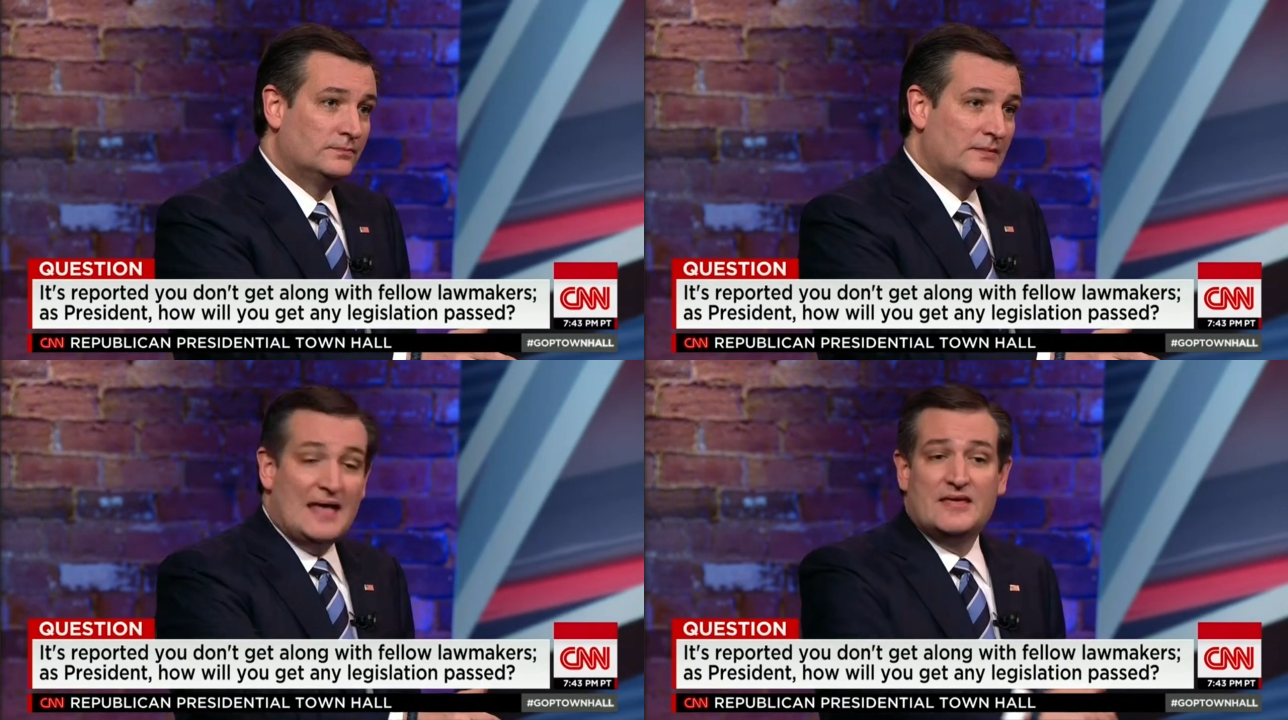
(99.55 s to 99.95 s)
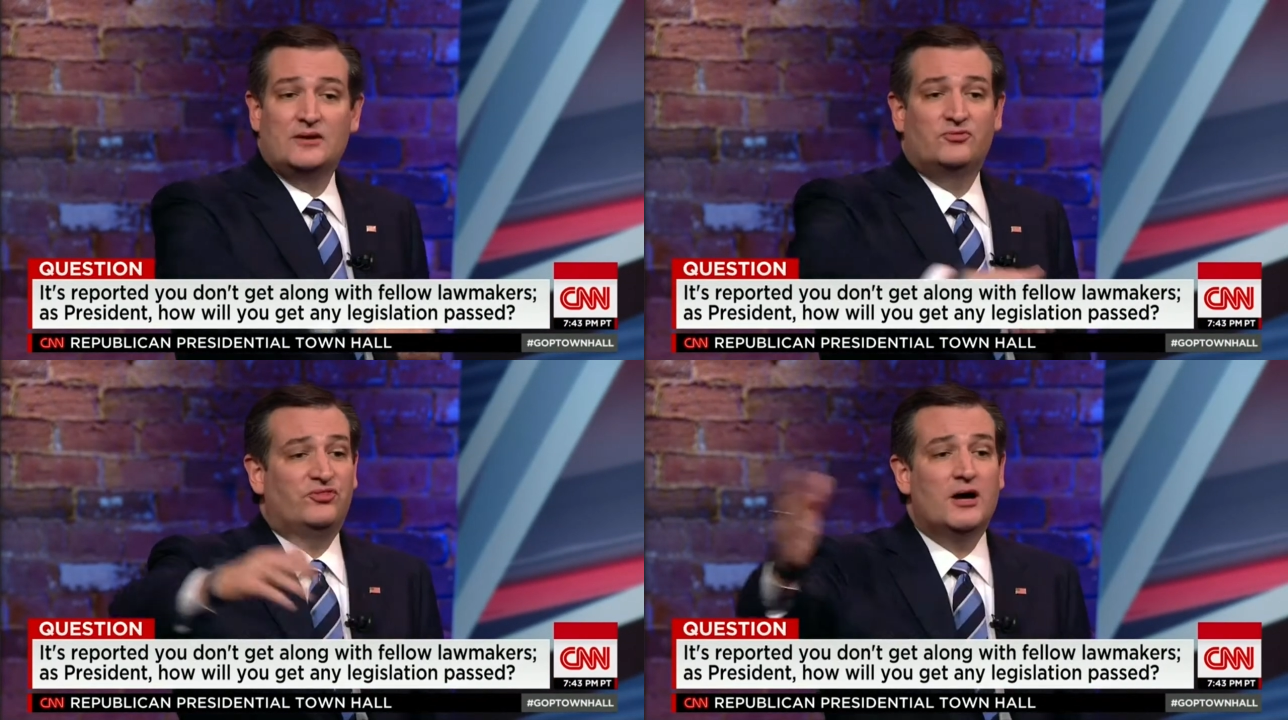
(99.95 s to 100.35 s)
and then
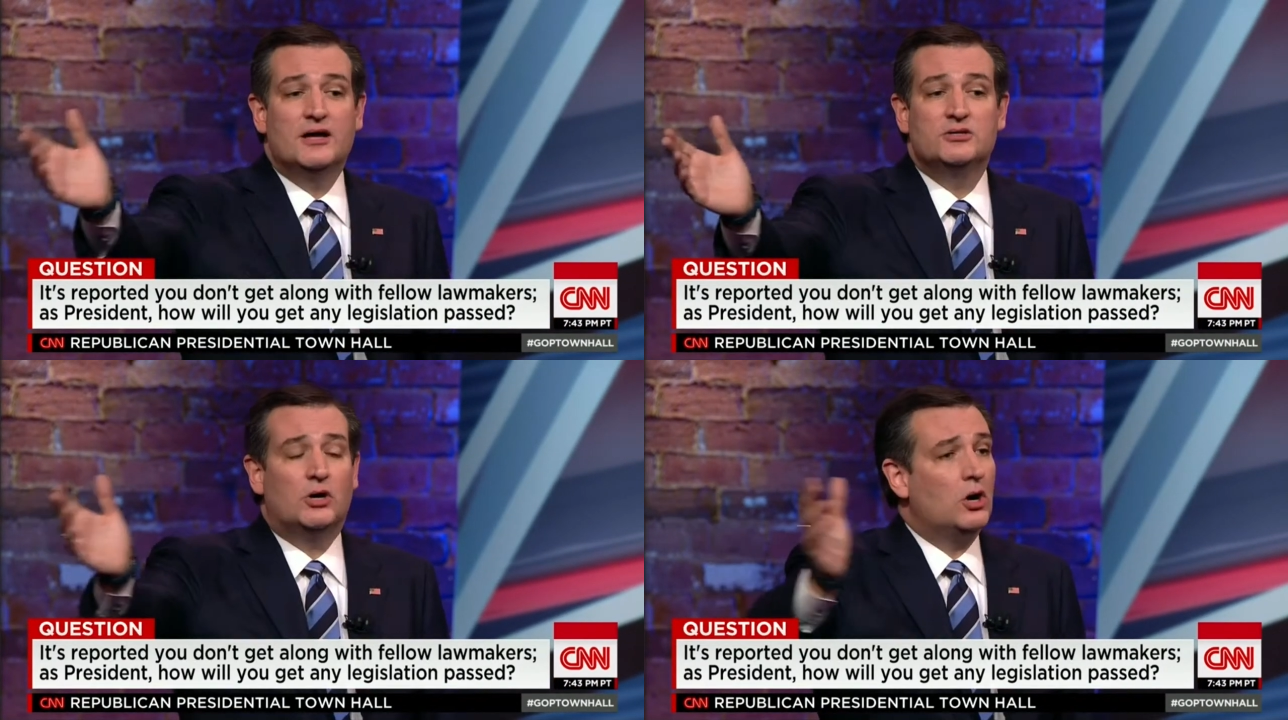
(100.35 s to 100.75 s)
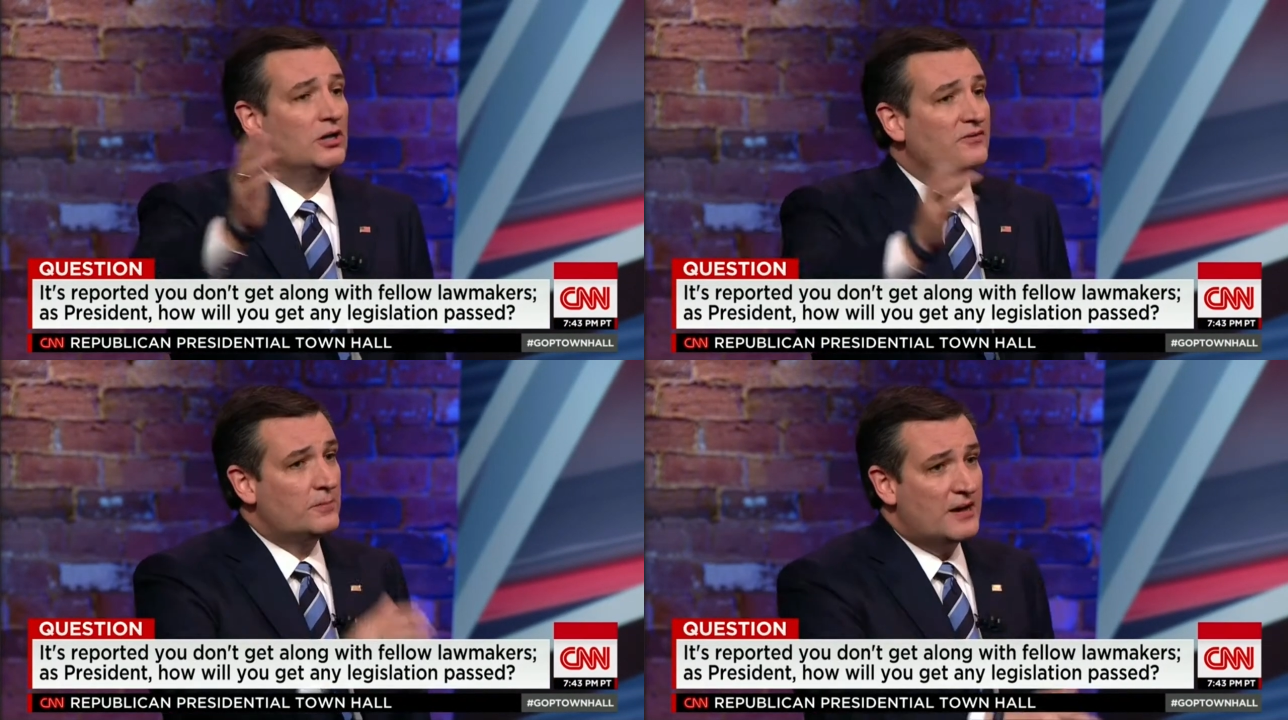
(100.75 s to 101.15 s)
fund all
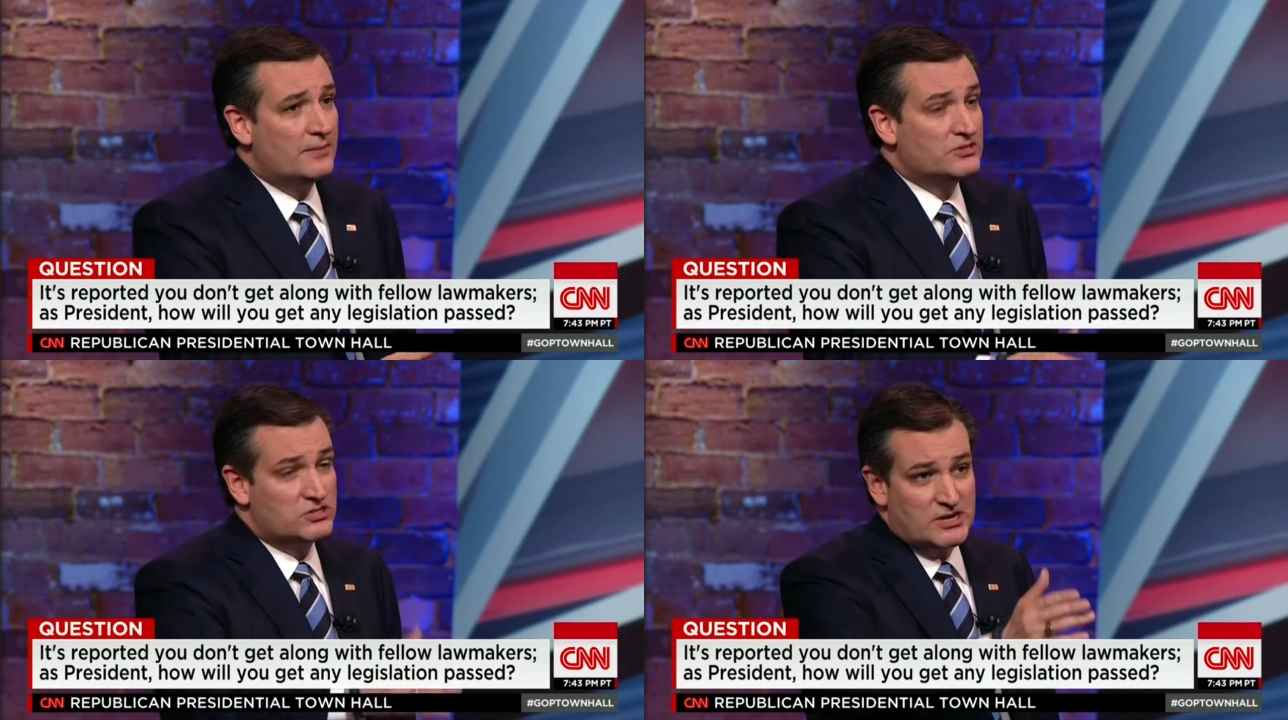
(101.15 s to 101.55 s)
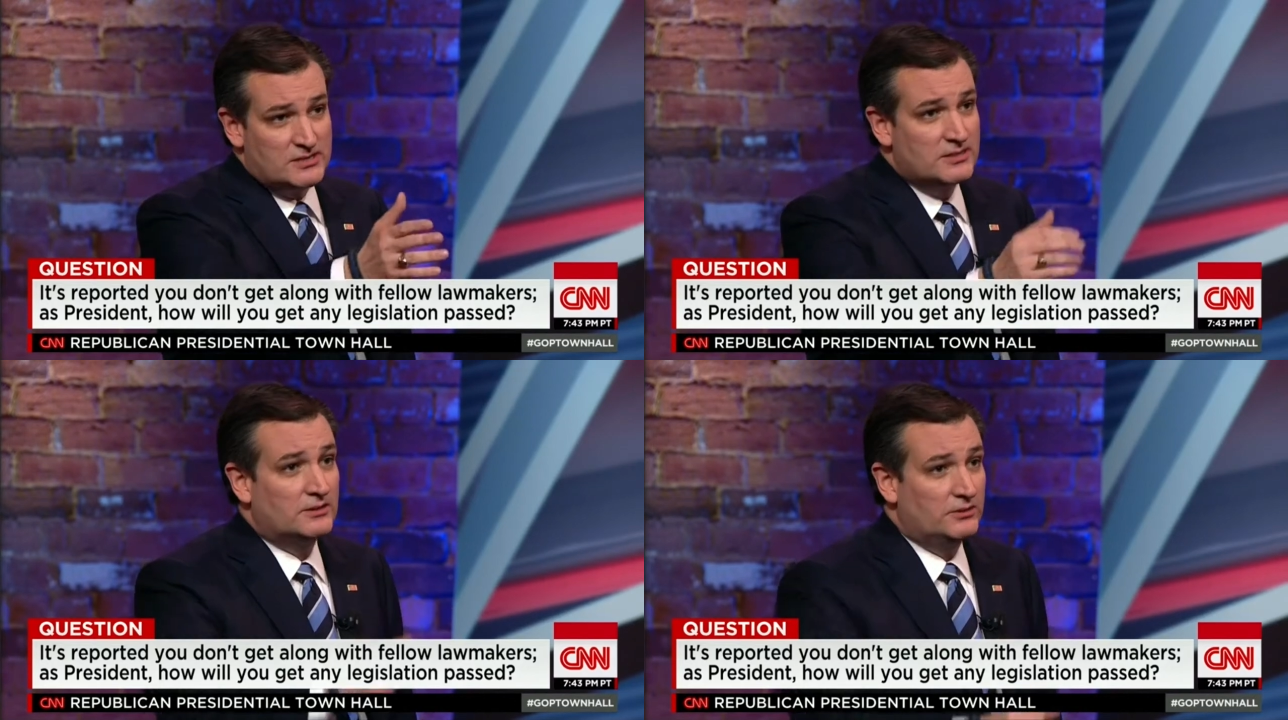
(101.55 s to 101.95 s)
of Obama's
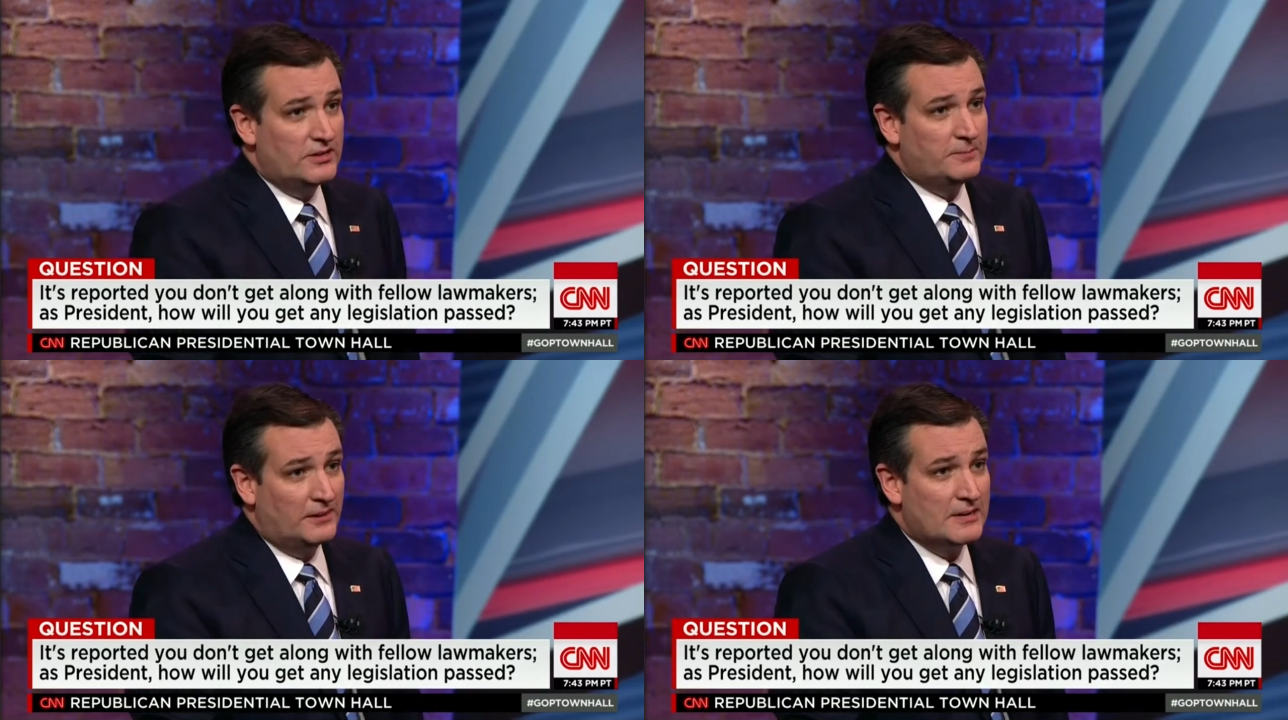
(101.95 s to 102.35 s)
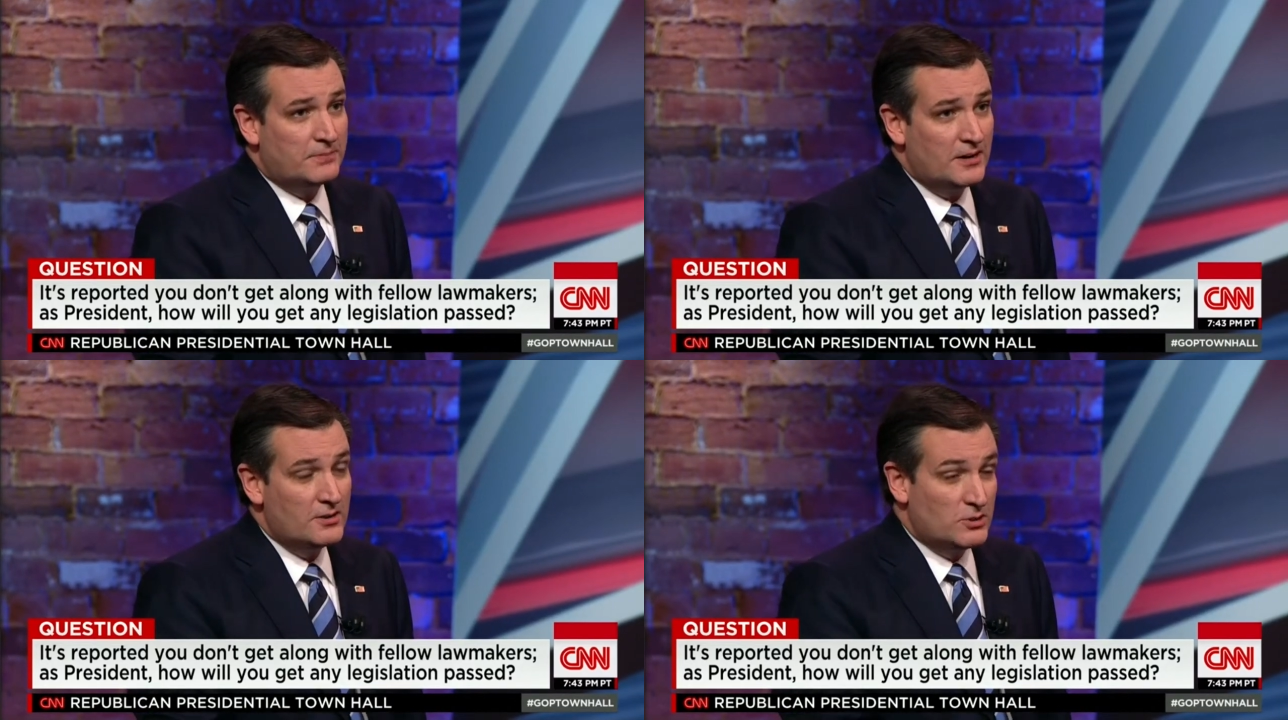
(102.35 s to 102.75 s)
agenda, including Planned
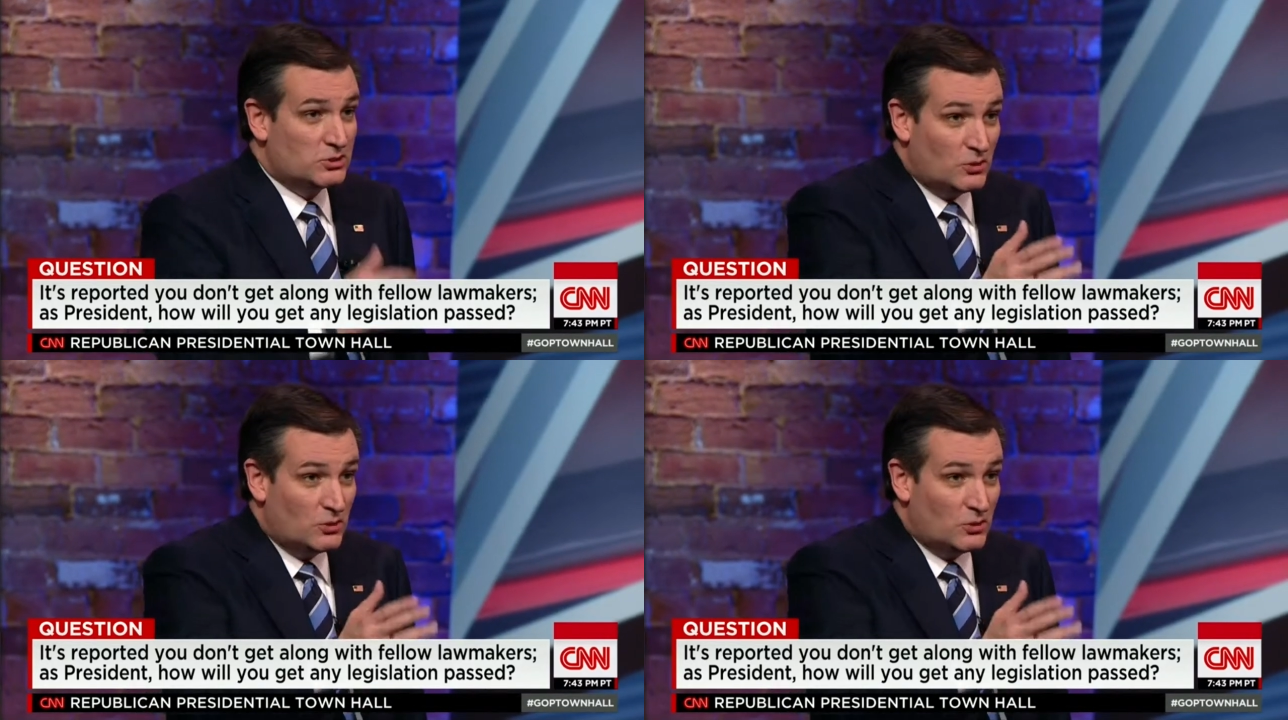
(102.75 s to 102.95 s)
Parenthood. And so